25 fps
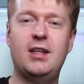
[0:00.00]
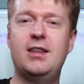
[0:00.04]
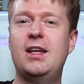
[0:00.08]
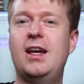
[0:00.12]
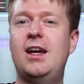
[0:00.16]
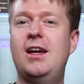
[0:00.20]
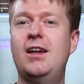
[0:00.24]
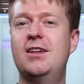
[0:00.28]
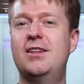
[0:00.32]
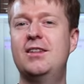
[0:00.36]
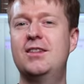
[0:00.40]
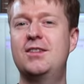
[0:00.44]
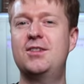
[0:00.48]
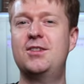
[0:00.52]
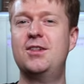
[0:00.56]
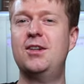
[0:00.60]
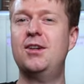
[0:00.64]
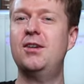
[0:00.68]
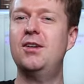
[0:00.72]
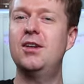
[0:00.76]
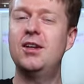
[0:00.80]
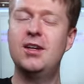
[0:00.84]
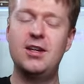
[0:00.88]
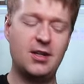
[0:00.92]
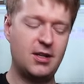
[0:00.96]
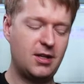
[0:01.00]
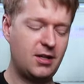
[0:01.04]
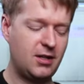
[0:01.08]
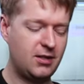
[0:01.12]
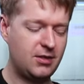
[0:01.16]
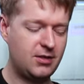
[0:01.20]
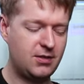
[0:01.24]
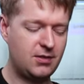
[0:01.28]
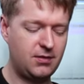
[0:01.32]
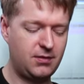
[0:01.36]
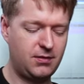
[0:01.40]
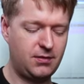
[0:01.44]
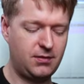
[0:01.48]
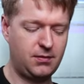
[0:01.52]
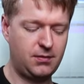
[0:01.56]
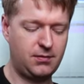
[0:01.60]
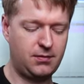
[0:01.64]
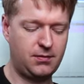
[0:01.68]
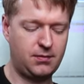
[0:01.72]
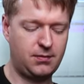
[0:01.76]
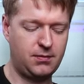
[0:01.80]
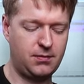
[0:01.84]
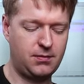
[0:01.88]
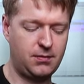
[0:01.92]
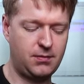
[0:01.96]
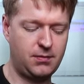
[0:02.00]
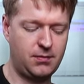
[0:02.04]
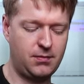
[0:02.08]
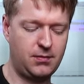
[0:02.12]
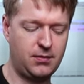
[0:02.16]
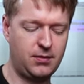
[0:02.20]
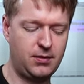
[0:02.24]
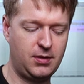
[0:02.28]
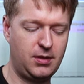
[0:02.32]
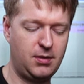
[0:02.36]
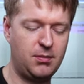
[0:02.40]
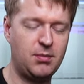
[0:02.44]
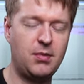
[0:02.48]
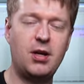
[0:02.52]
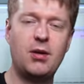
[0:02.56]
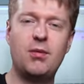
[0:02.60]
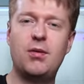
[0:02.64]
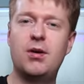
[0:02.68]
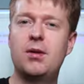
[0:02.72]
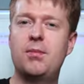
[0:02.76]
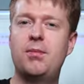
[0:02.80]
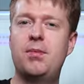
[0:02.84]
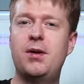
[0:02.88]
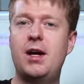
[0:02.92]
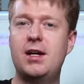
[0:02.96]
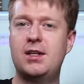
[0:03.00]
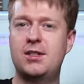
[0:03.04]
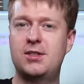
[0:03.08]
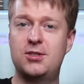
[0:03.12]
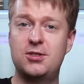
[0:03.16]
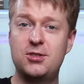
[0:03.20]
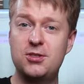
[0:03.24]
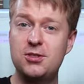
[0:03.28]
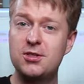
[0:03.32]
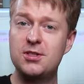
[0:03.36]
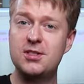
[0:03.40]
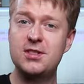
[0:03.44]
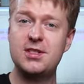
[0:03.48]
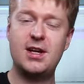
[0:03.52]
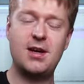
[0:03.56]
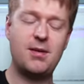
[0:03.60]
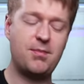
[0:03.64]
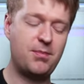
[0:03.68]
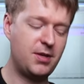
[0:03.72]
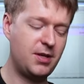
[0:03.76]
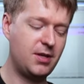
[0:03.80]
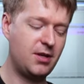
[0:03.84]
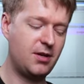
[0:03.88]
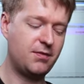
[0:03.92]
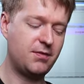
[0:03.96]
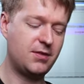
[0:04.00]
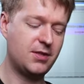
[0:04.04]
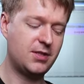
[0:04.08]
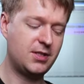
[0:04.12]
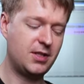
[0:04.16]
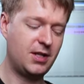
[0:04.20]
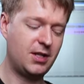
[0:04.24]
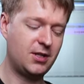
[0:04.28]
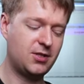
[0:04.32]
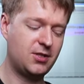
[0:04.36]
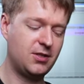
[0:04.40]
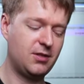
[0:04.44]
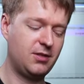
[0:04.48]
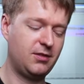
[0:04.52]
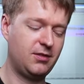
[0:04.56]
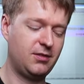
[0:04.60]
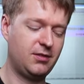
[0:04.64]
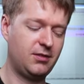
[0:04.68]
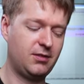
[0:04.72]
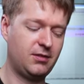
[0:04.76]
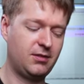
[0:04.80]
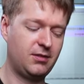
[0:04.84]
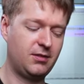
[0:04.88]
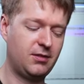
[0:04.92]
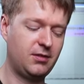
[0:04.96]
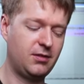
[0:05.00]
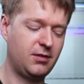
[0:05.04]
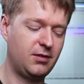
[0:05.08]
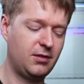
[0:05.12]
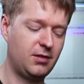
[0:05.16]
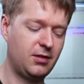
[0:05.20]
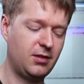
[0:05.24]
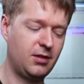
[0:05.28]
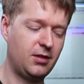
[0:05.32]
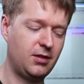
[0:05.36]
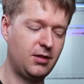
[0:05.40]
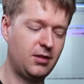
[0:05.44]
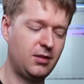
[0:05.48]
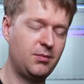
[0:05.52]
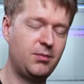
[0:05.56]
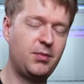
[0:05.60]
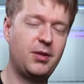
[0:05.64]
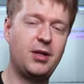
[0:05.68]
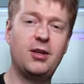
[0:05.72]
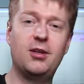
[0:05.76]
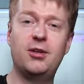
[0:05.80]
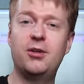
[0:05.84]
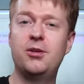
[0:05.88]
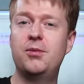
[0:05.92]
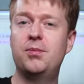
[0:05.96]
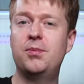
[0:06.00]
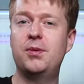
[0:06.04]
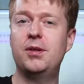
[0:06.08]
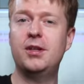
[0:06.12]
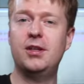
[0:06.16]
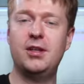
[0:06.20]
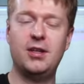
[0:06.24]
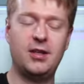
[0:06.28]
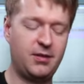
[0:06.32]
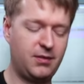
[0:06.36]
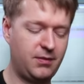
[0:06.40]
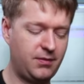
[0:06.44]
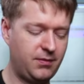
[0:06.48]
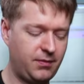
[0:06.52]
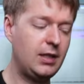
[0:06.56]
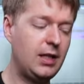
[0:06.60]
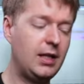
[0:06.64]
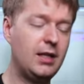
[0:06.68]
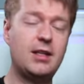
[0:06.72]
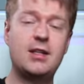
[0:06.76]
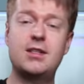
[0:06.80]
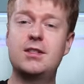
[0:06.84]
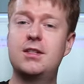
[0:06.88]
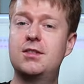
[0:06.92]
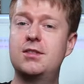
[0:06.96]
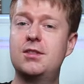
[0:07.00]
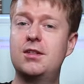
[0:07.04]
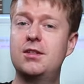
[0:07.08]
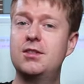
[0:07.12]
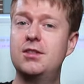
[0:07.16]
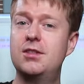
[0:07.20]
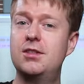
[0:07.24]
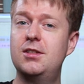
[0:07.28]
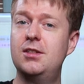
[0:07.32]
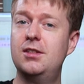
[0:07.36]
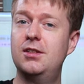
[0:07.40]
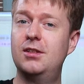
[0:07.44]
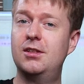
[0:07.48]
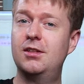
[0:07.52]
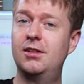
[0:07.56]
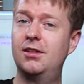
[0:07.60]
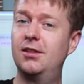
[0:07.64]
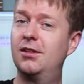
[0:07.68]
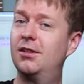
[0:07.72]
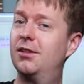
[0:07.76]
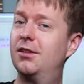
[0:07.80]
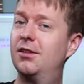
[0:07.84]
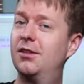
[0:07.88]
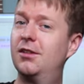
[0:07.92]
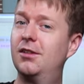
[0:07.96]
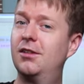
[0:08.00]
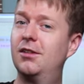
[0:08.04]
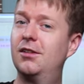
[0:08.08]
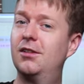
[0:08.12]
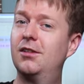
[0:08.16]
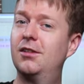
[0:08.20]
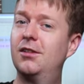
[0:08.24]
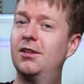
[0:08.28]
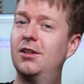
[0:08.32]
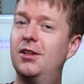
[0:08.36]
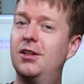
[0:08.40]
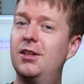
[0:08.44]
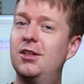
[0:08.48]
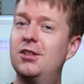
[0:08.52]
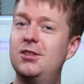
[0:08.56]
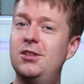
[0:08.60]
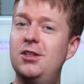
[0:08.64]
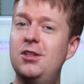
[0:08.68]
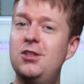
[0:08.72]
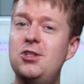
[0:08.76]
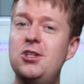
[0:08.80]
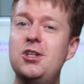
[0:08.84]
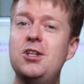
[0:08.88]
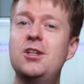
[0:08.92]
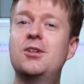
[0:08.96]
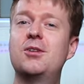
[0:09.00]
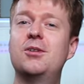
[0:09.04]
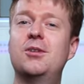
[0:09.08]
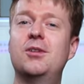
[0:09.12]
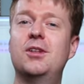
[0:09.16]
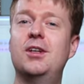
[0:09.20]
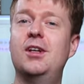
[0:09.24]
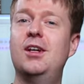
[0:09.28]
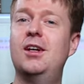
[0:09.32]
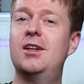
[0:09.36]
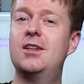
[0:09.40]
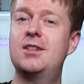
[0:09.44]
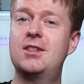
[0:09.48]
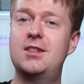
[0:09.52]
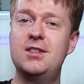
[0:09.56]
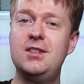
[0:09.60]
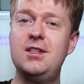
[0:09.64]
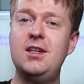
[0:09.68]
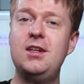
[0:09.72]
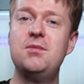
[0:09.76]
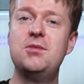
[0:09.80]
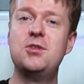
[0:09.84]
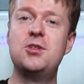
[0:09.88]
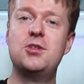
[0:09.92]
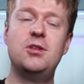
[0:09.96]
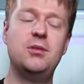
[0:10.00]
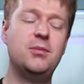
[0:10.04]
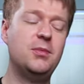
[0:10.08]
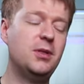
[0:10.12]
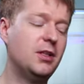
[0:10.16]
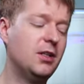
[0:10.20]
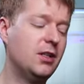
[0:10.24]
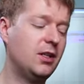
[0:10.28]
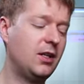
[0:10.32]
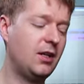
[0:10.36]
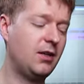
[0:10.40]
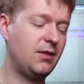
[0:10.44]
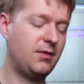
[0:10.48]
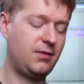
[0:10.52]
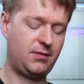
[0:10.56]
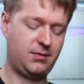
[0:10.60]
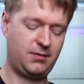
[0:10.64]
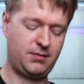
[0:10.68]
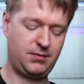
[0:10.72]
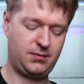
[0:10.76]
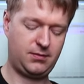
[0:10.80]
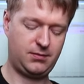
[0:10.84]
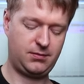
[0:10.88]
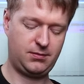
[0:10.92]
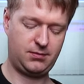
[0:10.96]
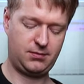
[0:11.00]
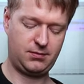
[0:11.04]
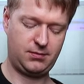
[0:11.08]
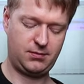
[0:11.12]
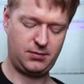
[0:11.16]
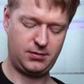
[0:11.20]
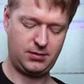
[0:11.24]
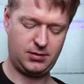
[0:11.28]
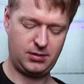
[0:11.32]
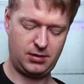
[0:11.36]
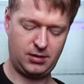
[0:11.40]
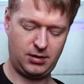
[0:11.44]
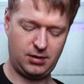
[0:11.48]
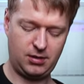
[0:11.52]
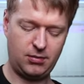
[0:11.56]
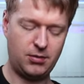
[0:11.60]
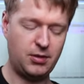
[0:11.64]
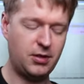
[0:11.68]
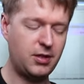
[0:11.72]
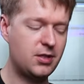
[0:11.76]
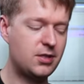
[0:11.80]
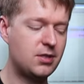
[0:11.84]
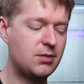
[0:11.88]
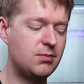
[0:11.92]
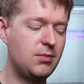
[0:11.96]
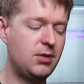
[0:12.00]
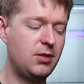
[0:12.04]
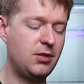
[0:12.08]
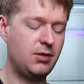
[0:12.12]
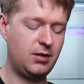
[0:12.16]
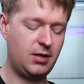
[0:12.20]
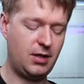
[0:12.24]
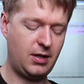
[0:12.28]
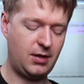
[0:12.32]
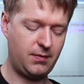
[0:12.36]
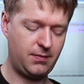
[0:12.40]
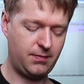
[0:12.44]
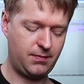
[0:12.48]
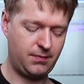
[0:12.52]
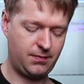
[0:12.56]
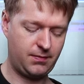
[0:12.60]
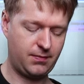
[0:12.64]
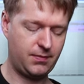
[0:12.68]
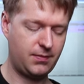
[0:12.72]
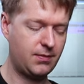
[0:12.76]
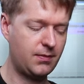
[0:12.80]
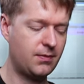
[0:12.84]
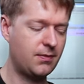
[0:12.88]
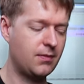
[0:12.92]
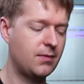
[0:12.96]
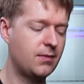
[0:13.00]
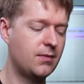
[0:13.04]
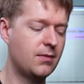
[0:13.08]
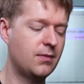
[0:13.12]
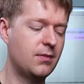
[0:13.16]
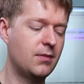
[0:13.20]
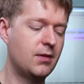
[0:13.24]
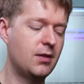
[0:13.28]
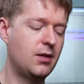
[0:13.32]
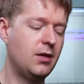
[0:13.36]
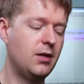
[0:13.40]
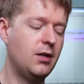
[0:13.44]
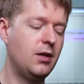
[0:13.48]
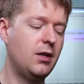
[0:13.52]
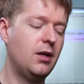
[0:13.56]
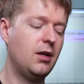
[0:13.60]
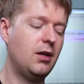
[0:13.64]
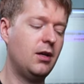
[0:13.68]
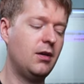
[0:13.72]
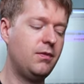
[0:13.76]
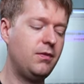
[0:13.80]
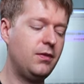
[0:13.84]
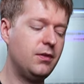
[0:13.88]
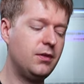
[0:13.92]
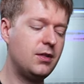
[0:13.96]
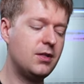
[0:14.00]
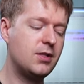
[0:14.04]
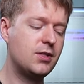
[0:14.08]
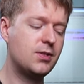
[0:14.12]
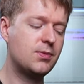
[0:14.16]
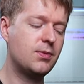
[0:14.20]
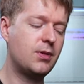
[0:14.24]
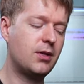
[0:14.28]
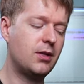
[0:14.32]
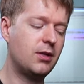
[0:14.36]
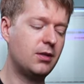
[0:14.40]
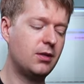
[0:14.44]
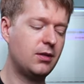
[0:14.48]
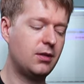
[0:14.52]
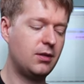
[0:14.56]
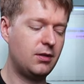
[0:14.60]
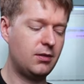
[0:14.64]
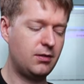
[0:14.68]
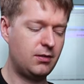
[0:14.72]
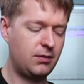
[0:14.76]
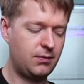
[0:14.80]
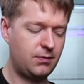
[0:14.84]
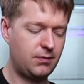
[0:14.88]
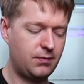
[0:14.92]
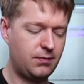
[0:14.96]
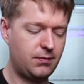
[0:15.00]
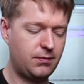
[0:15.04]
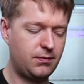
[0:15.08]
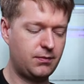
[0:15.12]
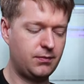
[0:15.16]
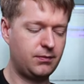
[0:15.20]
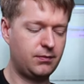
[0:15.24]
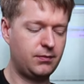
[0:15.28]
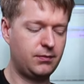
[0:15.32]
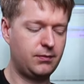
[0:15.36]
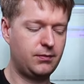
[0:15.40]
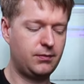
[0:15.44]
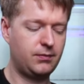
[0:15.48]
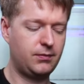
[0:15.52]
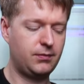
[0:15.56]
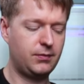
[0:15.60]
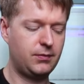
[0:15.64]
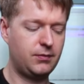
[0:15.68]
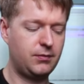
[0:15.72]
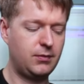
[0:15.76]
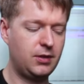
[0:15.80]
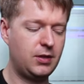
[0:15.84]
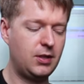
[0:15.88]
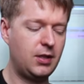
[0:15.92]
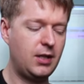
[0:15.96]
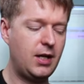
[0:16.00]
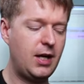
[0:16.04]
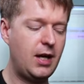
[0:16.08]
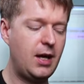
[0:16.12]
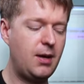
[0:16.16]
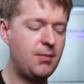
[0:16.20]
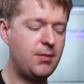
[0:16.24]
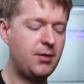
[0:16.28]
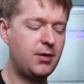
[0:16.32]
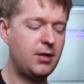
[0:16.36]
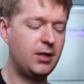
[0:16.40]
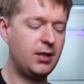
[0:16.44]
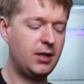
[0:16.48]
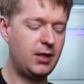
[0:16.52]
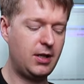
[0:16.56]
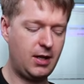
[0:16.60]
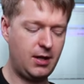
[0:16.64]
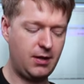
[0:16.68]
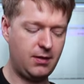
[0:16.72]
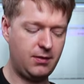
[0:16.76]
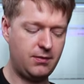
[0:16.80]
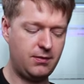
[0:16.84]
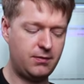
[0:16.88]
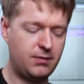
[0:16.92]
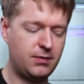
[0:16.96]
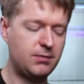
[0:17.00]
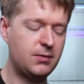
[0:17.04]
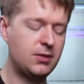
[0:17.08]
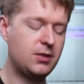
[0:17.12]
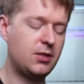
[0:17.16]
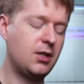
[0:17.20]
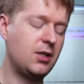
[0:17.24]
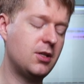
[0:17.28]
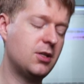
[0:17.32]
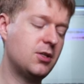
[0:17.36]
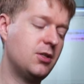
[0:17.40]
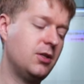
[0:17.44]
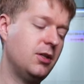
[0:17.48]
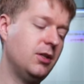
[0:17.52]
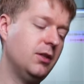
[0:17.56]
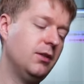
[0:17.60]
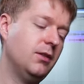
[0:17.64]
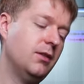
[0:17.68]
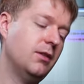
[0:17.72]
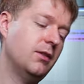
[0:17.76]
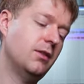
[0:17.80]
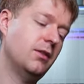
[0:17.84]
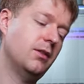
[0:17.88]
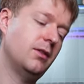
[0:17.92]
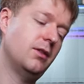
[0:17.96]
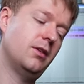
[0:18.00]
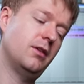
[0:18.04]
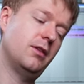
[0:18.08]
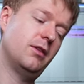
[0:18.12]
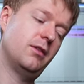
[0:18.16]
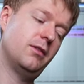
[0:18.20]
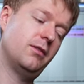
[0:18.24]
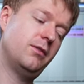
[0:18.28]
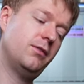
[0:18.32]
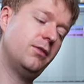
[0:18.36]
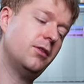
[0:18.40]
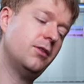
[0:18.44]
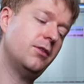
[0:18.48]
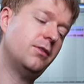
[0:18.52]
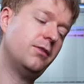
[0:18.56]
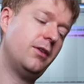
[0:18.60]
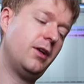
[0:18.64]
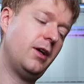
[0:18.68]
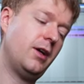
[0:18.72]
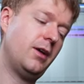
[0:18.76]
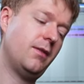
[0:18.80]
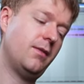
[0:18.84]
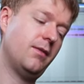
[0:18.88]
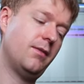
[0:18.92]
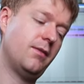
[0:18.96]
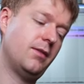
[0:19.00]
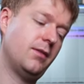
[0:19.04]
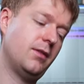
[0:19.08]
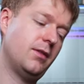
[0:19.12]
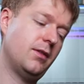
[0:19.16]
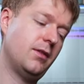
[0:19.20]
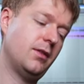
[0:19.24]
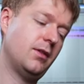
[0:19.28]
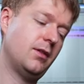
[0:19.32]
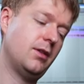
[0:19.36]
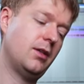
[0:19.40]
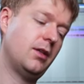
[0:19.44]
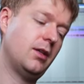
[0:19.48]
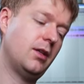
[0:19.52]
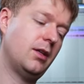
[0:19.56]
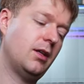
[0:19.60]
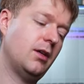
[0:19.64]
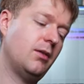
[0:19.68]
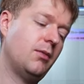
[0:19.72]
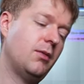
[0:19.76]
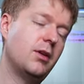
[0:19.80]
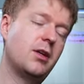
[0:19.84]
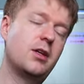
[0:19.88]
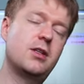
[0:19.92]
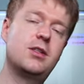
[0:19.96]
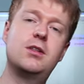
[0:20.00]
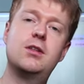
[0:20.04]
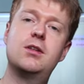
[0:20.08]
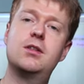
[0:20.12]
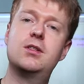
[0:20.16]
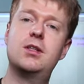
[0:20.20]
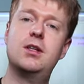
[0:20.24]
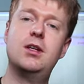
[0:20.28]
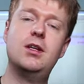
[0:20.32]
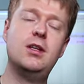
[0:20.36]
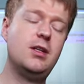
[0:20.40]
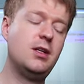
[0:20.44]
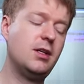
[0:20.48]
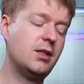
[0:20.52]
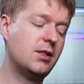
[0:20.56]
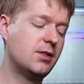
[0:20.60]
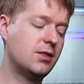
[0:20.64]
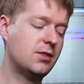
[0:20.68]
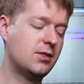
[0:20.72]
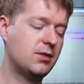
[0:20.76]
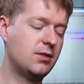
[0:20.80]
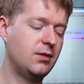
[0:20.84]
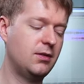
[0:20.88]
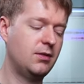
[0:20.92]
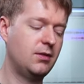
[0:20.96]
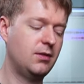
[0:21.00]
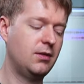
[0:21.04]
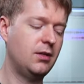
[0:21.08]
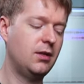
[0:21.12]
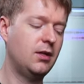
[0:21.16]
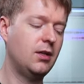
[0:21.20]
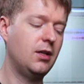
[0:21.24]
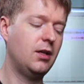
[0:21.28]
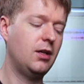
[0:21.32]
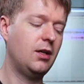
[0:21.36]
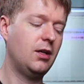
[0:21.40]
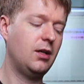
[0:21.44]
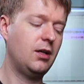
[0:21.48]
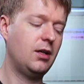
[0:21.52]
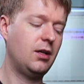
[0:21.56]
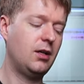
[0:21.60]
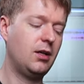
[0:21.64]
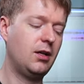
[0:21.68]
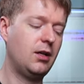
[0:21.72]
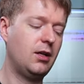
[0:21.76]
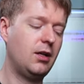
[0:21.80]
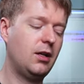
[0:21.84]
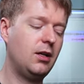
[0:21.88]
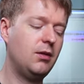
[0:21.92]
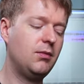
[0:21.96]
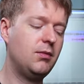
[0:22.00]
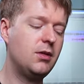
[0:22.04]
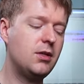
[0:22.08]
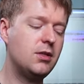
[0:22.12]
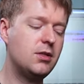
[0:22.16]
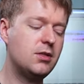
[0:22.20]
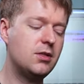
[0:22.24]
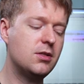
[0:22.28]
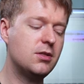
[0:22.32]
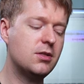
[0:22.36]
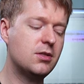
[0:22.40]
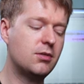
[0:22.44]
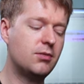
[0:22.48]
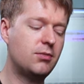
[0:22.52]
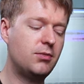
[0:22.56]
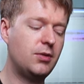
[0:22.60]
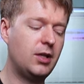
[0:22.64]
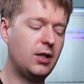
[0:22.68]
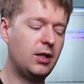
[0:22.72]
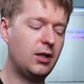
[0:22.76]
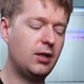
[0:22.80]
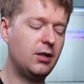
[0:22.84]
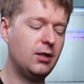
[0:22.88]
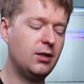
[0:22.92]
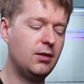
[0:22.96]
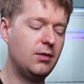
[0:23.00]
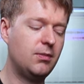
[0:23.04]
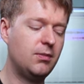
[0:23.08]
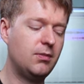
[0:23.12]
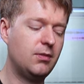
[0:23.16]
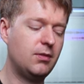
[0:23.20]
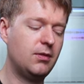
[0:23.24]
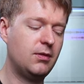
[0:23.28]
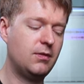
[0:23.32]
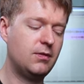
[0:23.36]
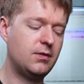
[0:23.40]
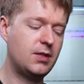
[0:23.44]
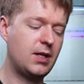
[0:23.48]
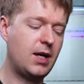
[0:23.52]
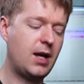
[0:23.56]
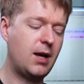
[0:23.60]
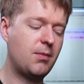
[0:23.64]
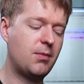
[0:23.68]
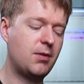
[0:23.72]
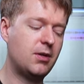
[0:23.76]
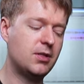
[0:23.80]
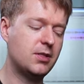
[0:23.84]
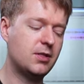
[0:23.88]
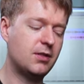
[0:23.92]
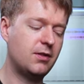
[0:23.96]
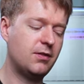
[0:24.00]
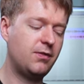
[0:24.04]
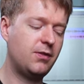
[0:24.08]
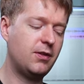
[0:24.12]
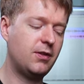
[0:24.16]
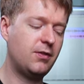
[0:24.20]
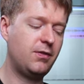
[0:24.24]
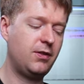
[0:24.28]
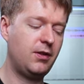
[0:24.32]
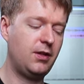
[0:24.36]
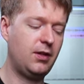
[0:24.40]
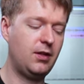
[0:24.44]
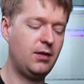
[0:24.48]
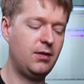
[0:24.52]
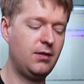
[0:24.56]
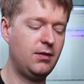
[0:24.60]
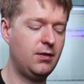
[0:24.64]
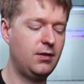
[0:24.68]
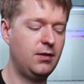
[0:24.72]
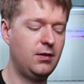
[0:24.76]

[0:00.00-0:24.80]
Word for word: get that. So you might want to practice just that bit of the section by looping it. And that leads us on to the, to the G chord here, and it's the same strumming again. And I want you to mute that. Now for this one, we're going to hammer on again from the D string, fourth fret. I want you to use the index, and I want you to use a ring to hammer onto the fifth here